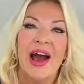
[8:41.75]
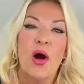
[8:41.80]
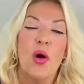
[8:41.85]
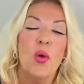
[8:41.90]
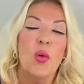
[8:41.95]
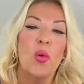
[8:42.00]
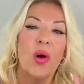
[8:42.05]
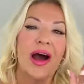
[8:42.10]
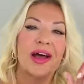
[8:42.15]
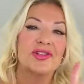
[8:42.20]

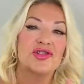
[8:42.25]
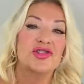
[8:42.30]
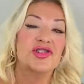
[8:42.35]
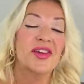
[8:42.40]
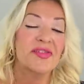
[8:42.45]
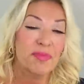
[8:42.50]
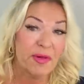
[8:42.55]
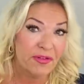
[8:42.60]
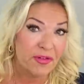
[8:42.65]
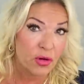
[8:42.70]
Oh, and
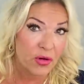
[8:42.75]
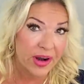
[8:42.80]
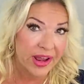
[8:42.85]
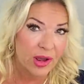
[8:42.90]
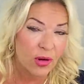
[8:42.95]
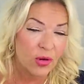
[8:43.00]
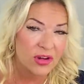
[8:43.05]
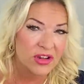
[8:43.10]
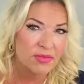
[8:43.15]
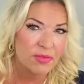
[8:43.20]
just before I
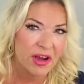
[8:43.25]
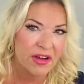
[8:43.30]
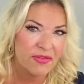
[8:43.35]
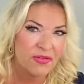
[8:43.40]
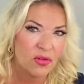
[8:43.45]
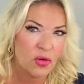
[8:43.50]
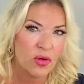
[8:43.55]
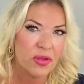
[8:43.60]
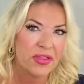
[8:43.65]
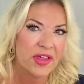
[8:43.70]
go on to my
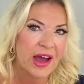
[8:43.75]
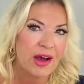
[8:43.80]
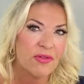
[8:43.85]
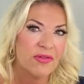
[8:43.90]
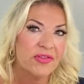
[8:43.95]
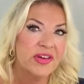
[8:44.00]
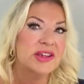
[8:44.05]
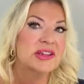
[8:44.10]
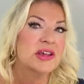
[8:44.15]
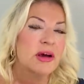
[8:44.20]
fourth
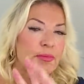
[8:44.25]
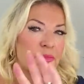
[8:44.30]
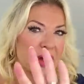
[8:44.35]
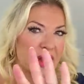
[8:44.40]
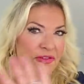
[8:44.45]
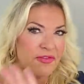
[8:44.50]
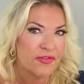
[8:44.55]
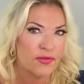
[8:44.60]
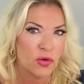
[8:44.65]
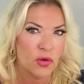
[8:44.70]
outfit and
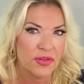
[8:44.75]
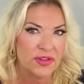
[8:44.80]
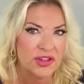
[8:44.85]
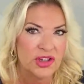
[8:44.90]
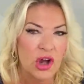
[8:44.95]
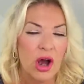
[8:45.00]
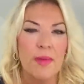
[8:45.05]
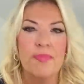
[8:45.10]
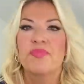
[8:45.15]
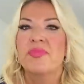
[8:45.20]
my fourth
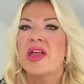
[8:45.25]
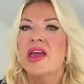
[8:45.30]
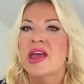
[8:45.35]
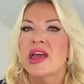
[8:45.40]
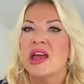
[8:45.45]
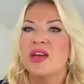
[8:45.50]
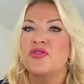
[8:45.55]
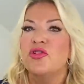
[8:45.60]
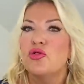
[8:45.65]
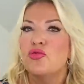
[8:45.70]
top,
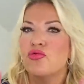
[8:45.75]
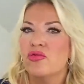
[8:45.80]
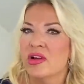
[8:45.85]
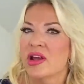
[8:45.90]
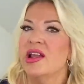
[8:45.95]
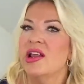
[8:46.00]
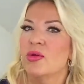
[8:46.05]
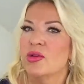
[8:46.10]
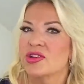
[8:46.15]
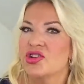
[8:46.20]
if you
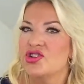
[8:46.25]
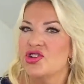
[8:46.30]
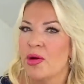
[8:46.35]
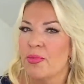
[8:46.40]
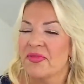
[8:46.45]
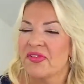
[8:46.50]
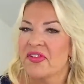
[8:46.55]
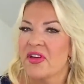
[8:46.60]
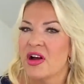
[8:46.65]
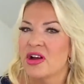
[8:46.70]
really want to
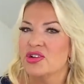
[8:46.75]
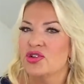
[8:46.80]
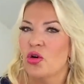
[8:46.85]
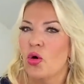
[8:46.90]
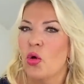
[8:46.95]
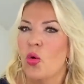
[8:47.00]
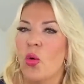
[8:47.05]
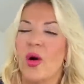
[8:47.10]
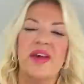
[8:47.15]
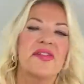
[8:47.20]
jumpstart your
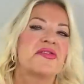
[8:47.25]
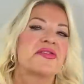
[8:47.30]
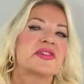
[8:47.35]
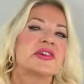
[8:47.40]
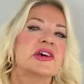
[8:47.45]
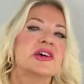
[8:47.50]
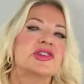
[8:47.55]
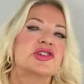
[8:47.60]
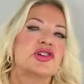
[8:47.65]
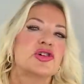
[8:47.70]
quest
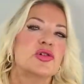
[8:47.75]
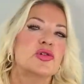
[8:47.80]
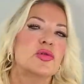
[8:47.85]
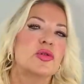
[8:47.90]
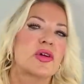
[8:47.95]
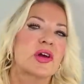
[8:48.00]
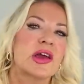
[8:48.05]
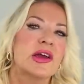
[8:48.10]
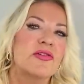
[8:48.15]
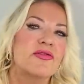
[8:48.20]
to
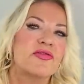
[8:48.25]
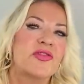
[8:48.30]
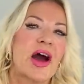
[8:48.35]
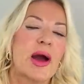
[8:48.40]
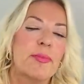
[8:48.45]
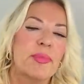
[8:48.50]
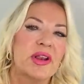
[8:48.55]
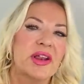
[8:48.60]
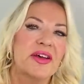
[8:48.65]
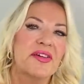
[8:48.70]
looking
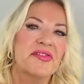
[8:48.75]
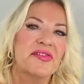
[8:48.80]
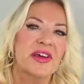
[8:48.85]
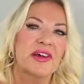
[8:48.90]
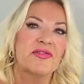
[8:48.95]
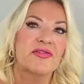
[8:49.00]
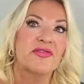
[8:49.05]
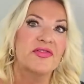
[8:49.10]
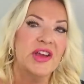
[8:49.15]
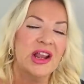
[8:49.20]
fabulous
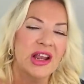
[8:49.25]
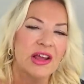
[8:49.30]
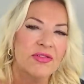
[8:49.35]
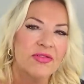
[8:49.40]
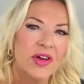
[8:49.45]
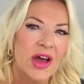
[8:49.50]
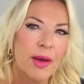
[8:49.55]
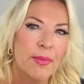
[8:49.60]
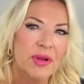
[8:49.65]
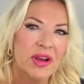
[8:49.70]
and feeling
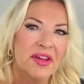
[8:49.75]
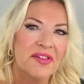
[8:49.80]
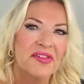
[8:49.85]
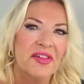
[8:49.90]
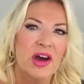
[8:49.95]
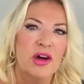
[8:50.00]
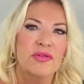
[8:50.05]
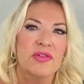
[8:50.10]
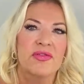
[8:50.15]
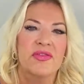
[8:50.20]
fabulous
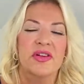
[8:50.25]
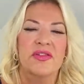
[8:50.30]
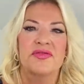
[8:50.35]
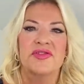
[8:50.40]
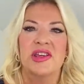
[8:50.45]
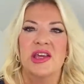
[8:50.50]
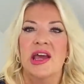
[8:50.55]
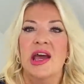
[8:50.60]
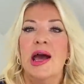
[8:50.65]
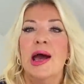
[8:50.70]
over
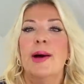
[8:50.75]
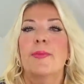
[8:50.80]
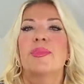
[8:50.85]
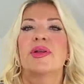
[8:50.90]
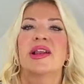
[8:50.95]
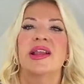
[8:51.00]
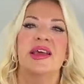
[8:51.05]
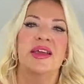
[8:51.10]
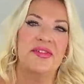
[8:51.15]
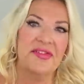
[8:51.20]
50,
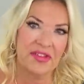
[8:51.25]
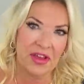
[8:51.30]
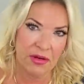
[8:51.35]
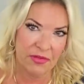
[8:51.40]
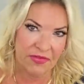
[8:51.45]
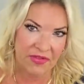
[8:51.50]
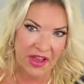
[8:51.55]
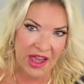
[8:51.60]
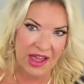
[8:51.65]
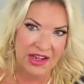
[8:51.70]
please
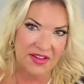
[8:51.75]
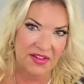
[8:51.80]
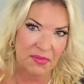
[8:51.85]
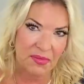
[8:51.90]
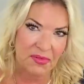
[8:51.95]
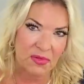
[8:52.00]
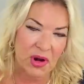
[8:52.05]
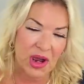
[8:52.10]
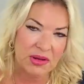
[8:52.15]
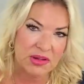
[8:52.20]
don't forget to
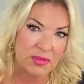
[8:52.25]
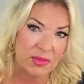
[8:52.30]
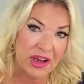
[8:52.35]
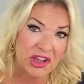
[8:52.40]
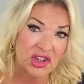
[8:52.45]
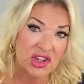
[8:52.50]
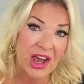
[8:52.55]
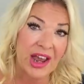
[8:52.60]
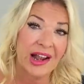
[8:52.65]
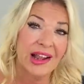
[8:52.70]
subscribe to
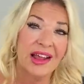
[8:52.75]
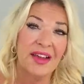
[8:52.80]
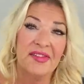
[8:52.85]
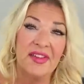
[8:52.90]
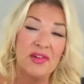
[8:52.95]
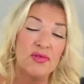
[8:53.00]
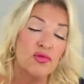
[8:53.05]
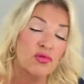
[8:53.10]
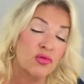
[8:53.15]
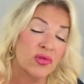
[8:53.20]
my channel,
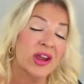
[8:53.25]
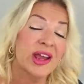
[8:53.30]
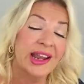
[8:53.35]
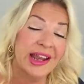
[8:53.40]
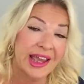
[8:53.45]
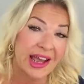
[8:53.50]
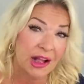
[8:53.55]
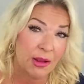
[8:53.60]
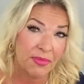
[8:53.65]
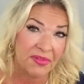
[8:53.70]
as it
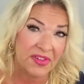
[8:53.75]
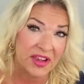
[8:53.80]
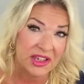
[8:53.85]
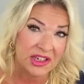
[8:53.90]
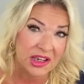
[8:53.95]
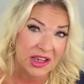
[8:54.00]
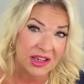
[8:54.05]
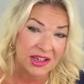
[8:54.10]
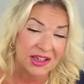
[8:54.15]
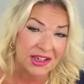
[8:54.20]
really helps
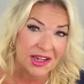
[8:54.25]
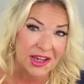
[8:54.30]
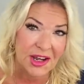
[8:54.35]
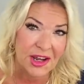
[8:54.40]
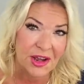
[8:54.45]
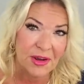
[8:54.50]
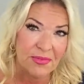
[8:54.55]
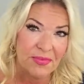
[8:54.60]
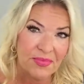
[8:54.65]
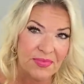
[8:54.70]
it to
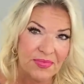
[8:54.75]
continue.